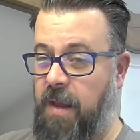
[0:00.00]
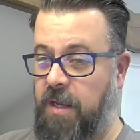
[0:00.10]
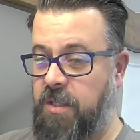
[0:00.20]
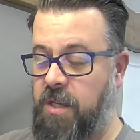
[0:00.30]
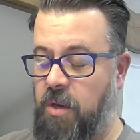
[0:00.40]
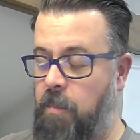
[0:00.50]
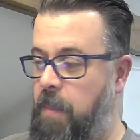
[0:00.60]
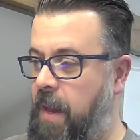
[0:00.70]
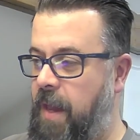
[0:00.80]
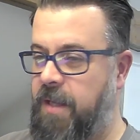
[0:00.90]
actually
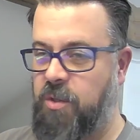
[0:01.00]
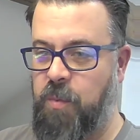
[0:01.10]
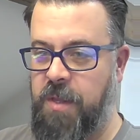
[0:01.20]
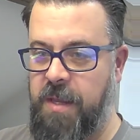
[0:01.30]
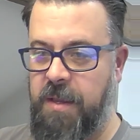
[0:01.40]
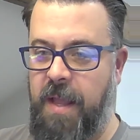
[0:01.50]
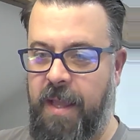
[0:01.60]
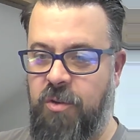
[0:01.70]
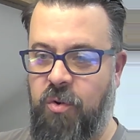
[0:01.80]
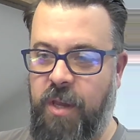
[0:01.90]
compare some of the
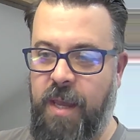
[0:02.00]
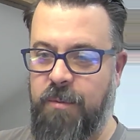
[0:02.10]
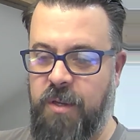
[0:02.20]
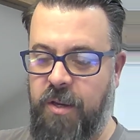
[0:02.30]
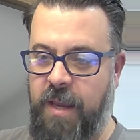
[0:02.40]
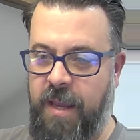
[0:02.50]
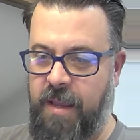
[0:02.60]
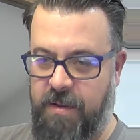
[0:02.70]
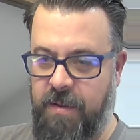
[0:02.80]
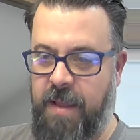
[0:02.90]
Electron games and get
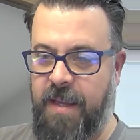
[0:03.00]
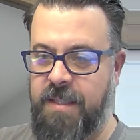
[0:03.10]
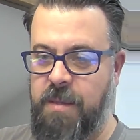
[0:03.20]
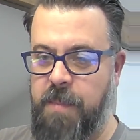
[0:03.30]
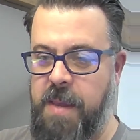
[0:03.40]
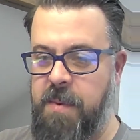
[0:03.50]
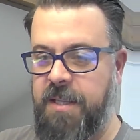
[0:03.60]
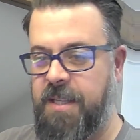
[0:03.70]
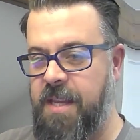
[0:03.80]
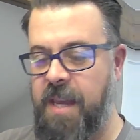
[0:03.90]
next to the
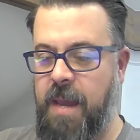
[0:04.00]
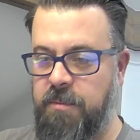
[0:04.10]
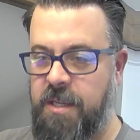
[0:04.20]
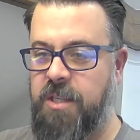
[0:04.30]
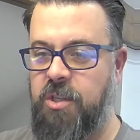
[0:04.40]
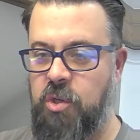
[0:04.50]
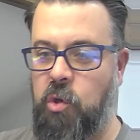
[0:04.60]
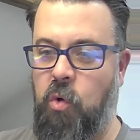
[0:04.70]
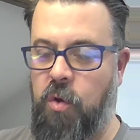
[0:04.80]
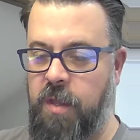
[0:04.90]
BBC games and actually just
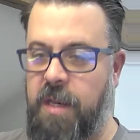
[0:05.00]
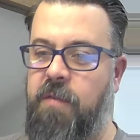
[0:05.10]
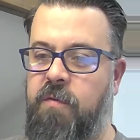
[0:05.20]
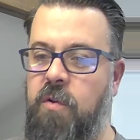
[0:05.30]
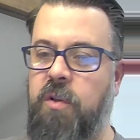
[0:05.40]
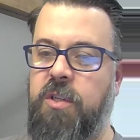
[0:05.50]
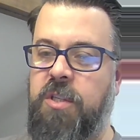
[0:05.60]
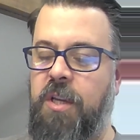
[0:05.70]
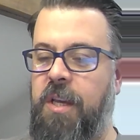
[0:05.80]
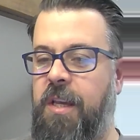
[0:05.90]
look at the
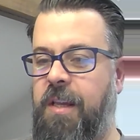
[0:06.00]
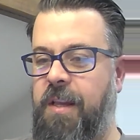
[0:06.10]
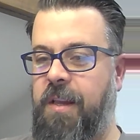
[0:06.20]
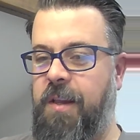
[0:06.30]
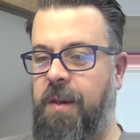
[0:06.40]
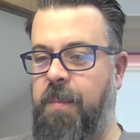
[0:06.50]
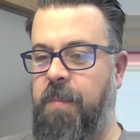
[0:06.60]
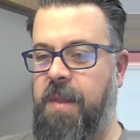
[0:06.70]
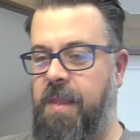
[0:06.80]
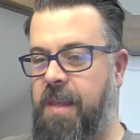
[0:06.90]
difference
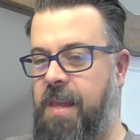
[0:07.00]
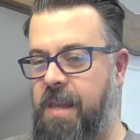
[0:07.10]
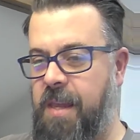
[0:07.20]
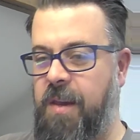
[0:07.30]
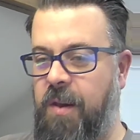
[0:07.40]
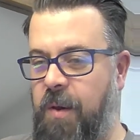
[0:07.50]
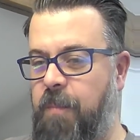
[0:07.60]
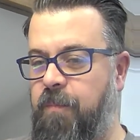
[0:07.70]
in the